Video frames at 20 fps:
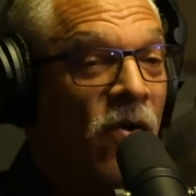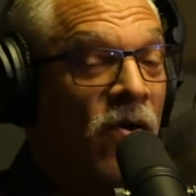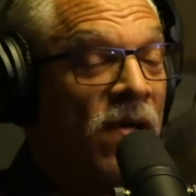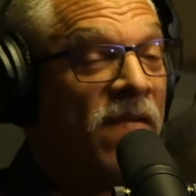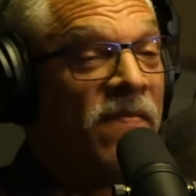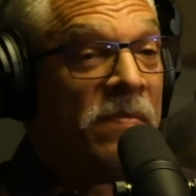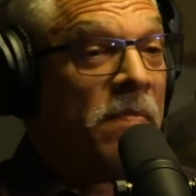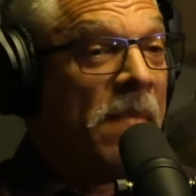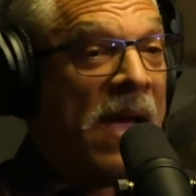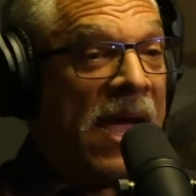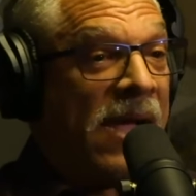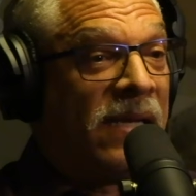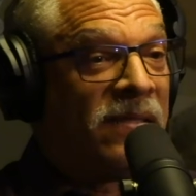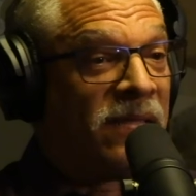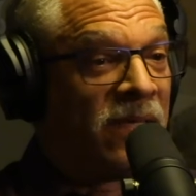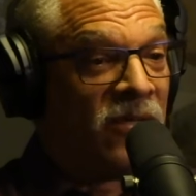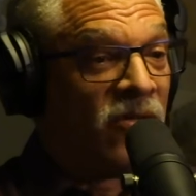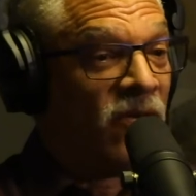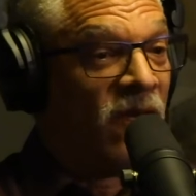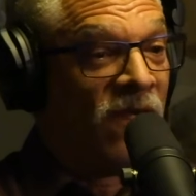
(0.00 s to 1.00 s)
or even
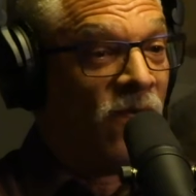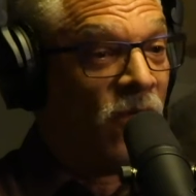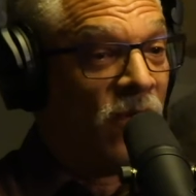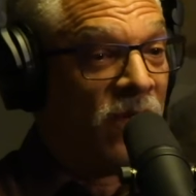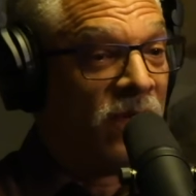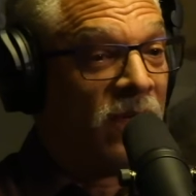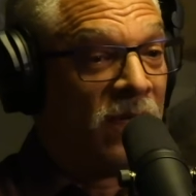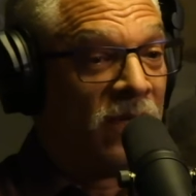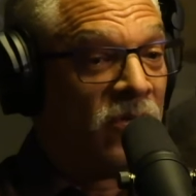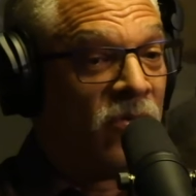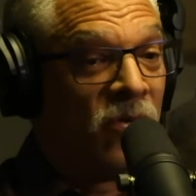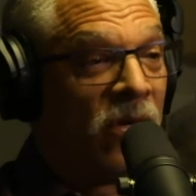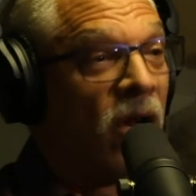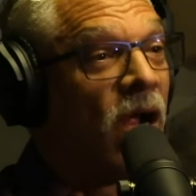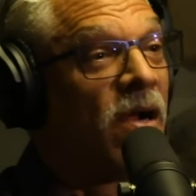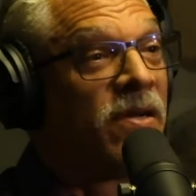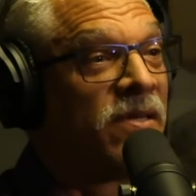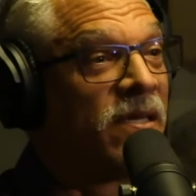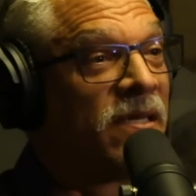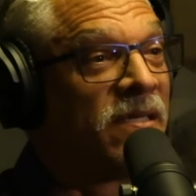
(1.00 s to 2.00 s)
masks and so forth, to a
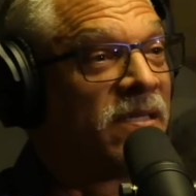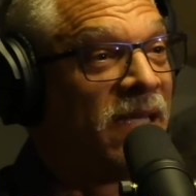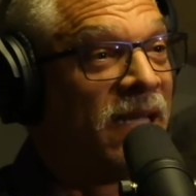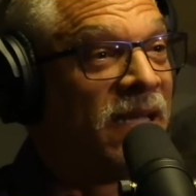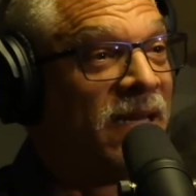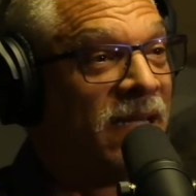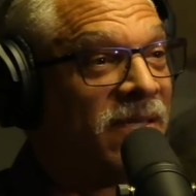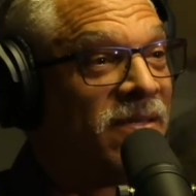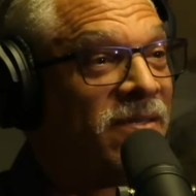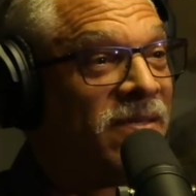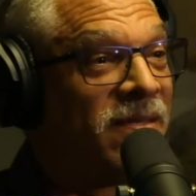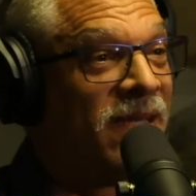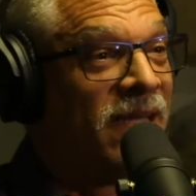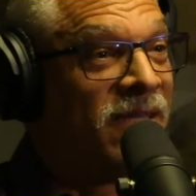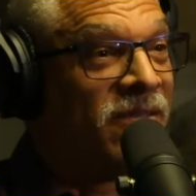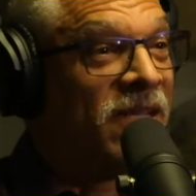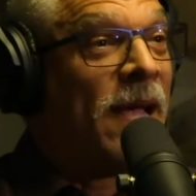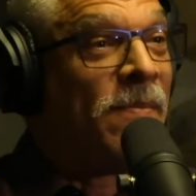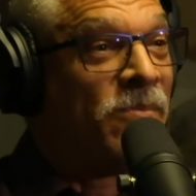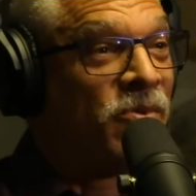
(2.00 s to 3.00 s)
large extent,
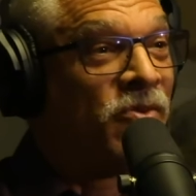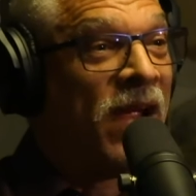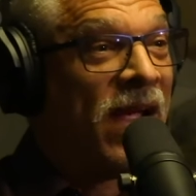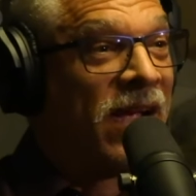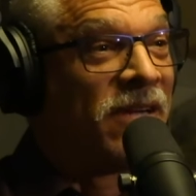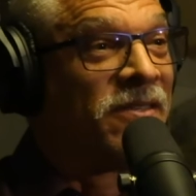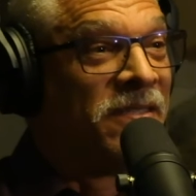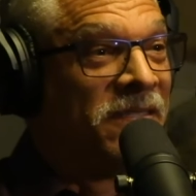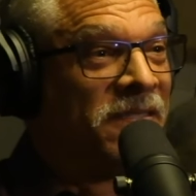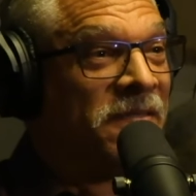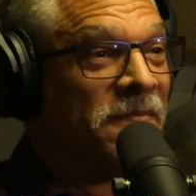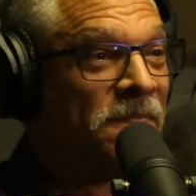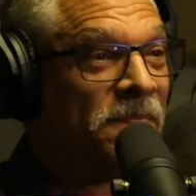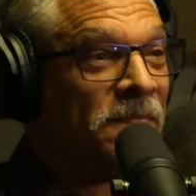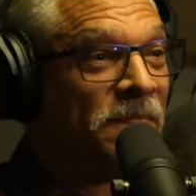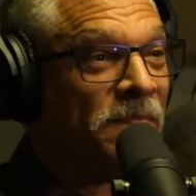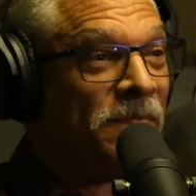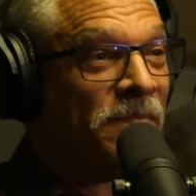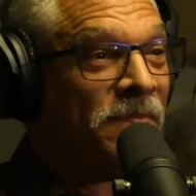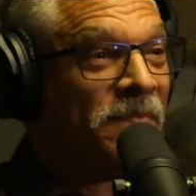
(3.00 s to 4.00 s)
it's abstraction.
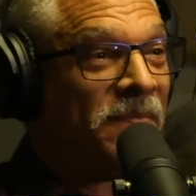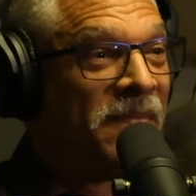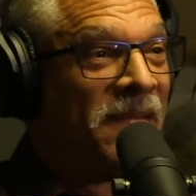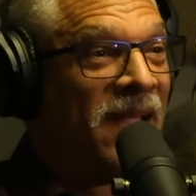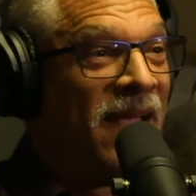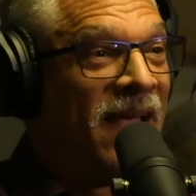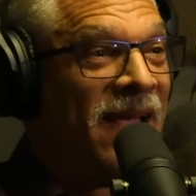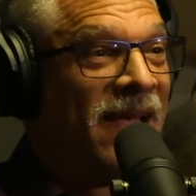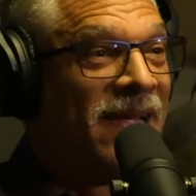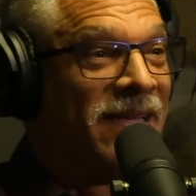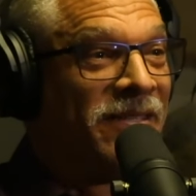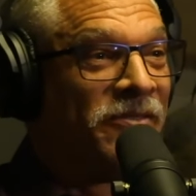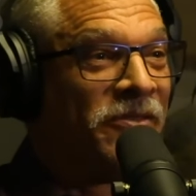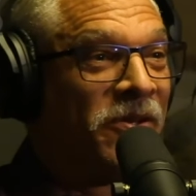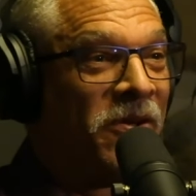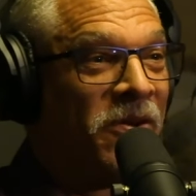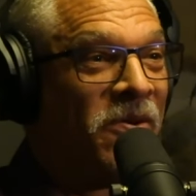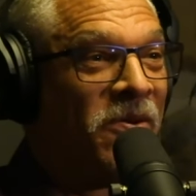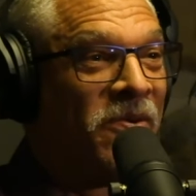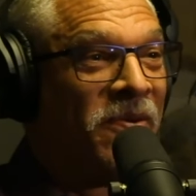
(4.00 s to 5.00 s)
That's correct. And
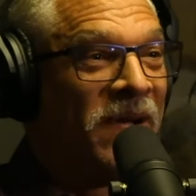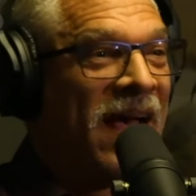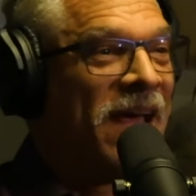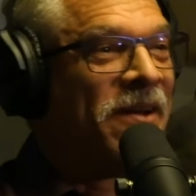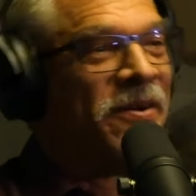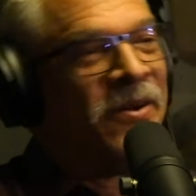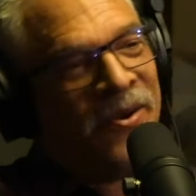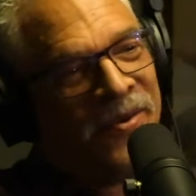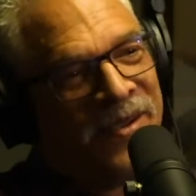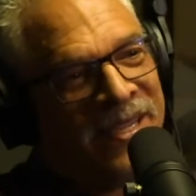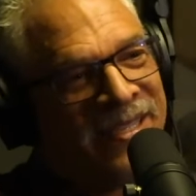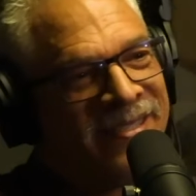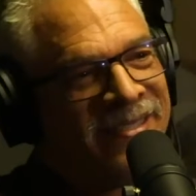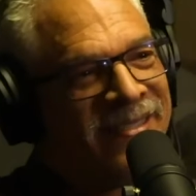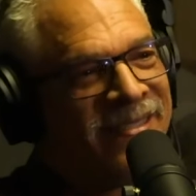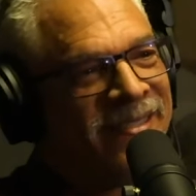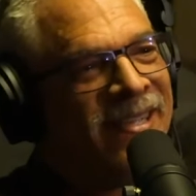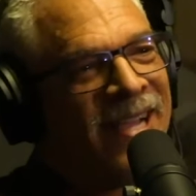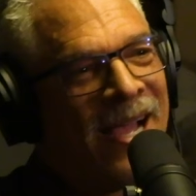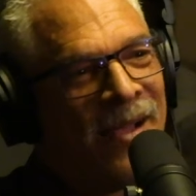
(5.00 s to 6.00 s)
so I don't know.
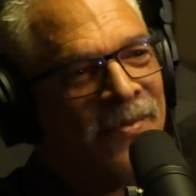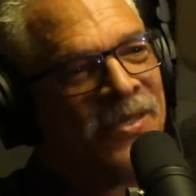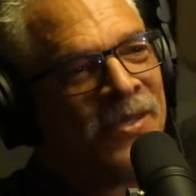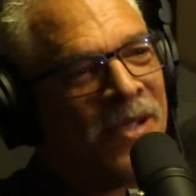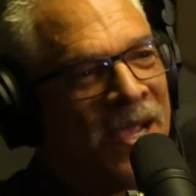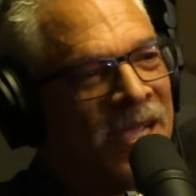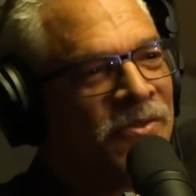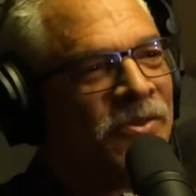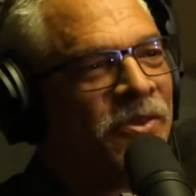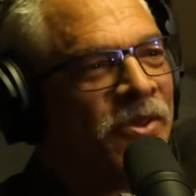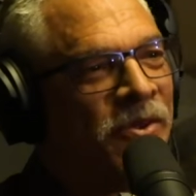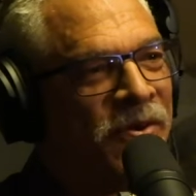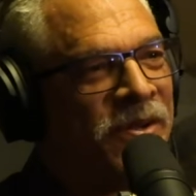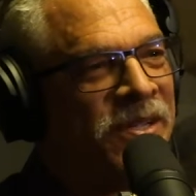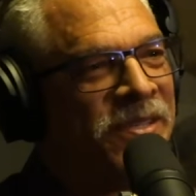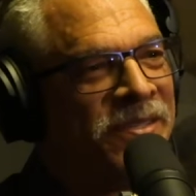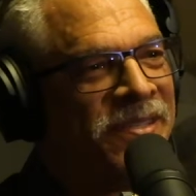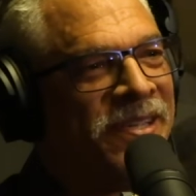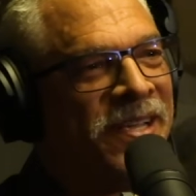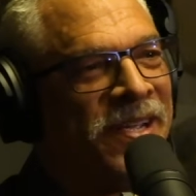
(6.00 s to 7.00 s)
I was
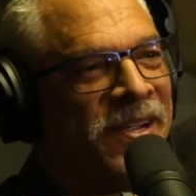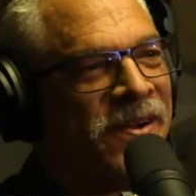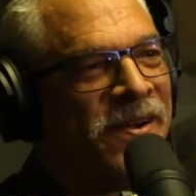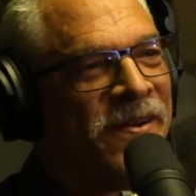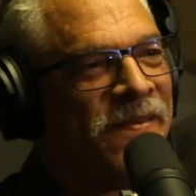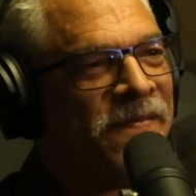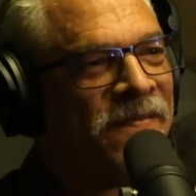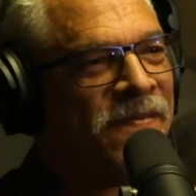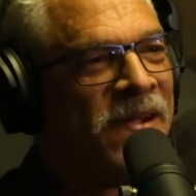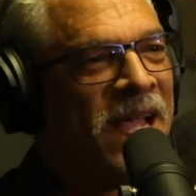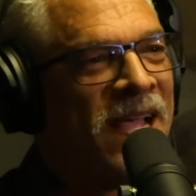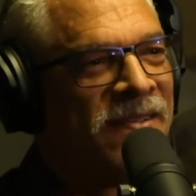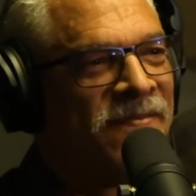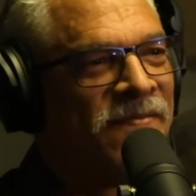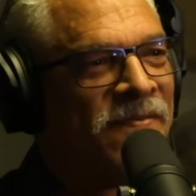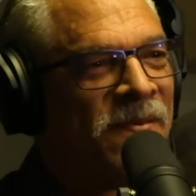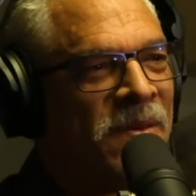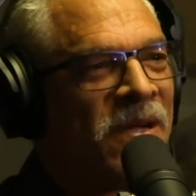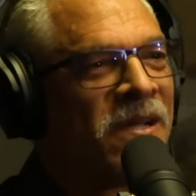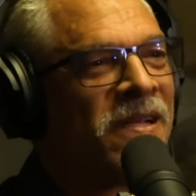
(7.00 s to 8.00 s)
curious to hear
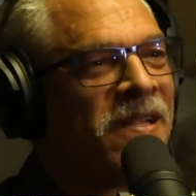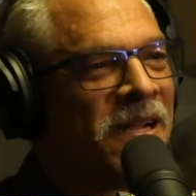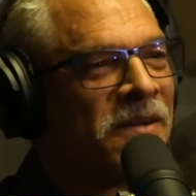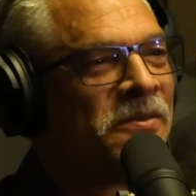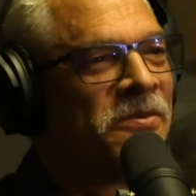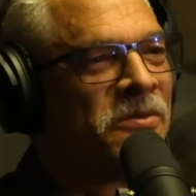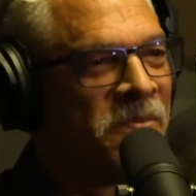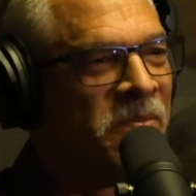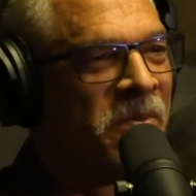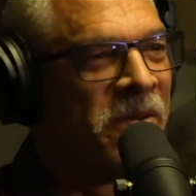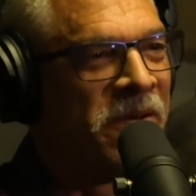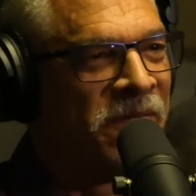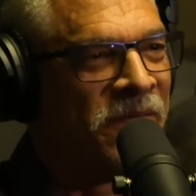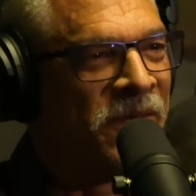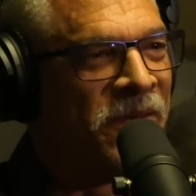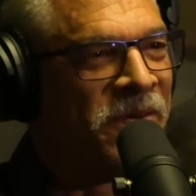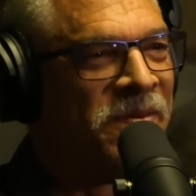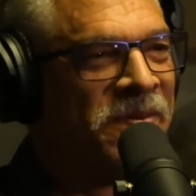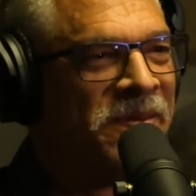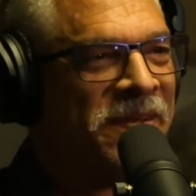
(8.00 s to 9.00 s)
from a collector's point
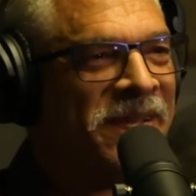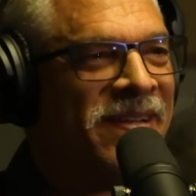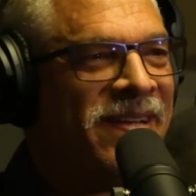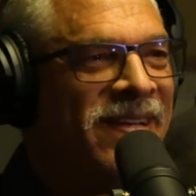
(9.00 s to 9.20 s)
of view.